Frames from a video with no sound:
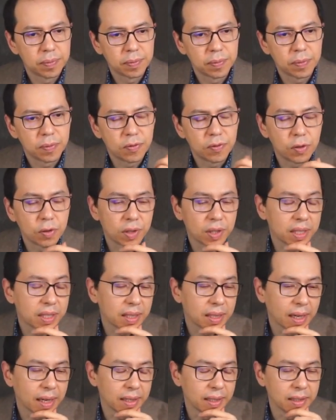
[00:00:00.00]
for this
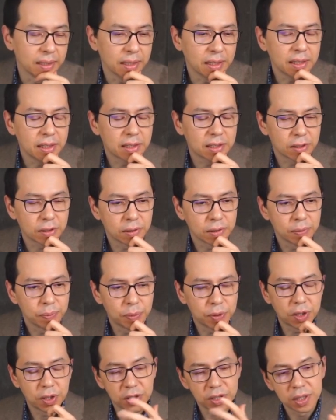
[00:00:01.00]
line, yeah. So
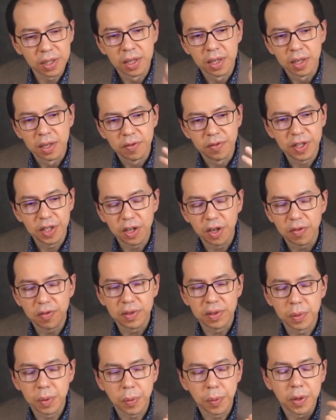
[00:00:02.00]
because very
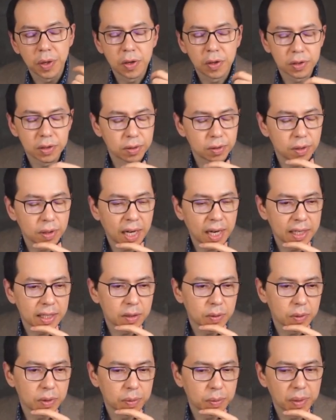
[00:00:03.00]
often when we go through
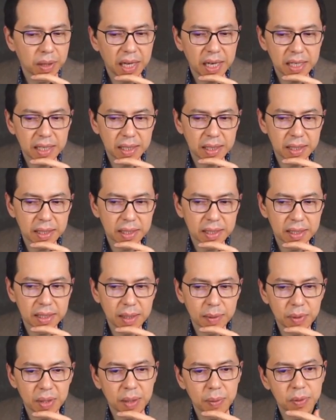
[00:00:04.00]
lines with Black, it's
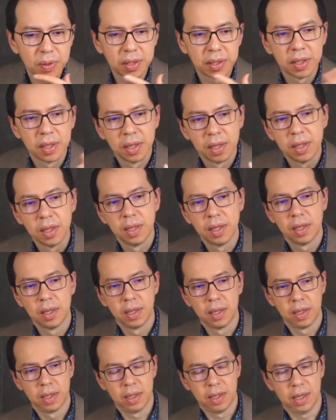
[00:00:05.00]
sometimes
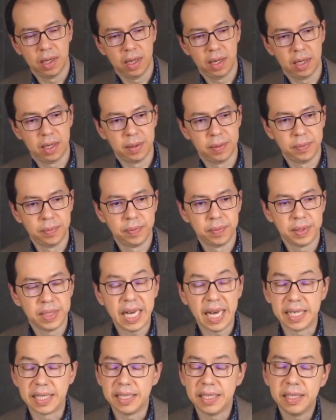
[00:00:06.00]

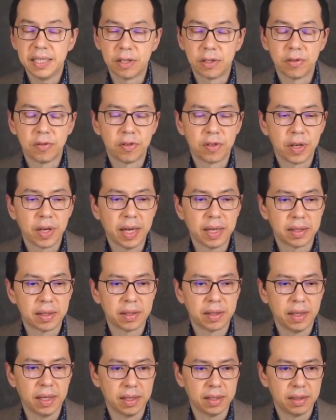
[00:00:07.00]
it's easy to
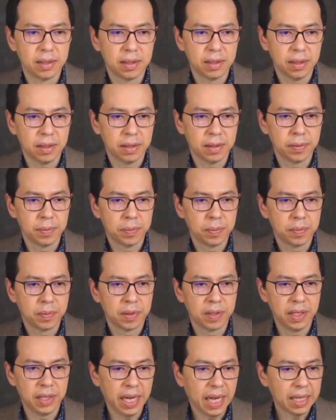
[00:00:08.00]
forget that
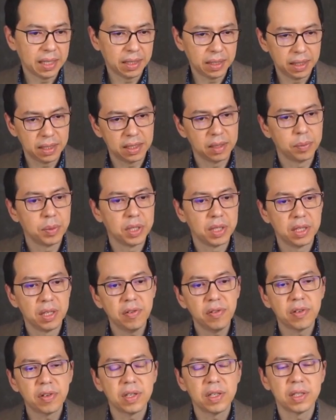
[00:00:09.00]
the reality is a bit
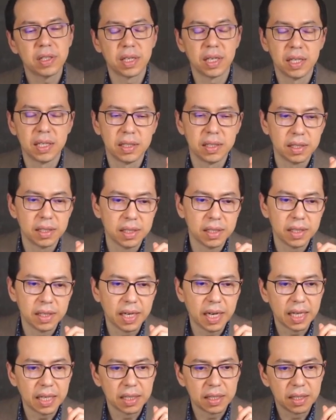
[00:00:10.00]
different, and in
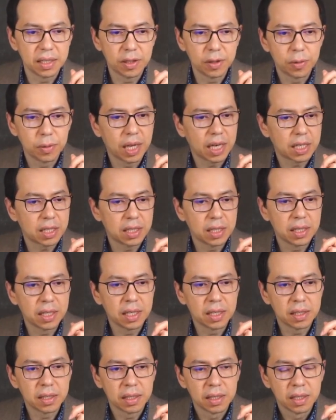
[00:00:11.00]
reality you will actually
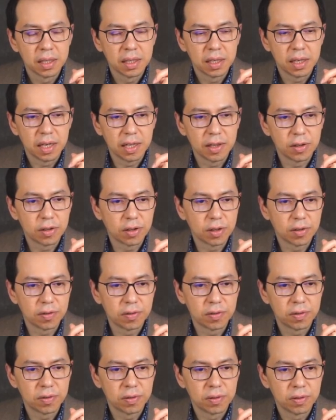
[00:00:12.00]
get a lot
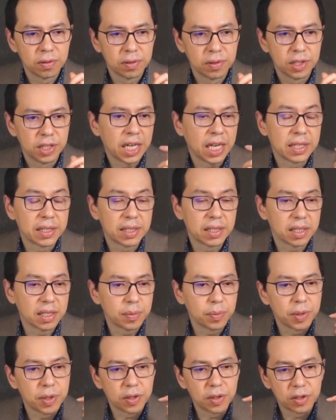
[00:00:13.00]
of chances
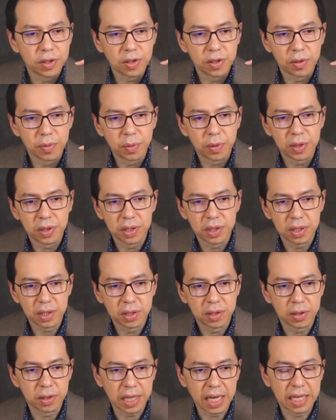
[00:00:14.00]
because your opponent is
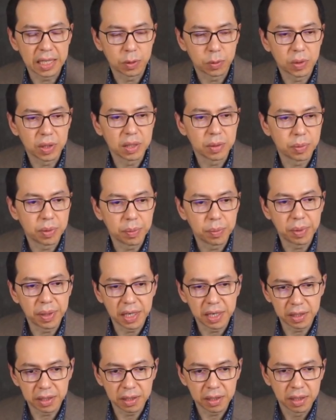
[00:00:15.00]
not as well
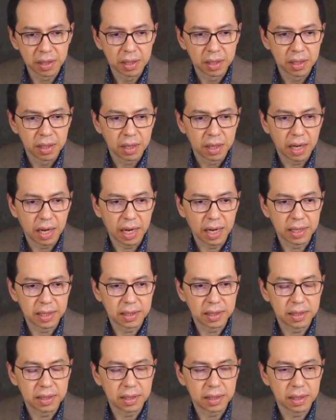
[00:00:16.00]
prepared
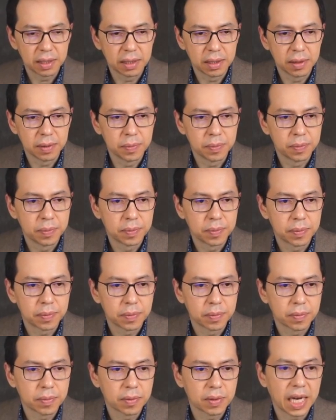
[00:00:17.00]
as
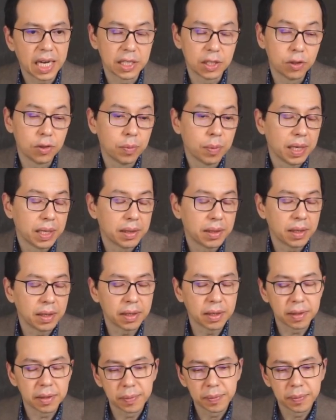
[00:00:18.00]
you might think.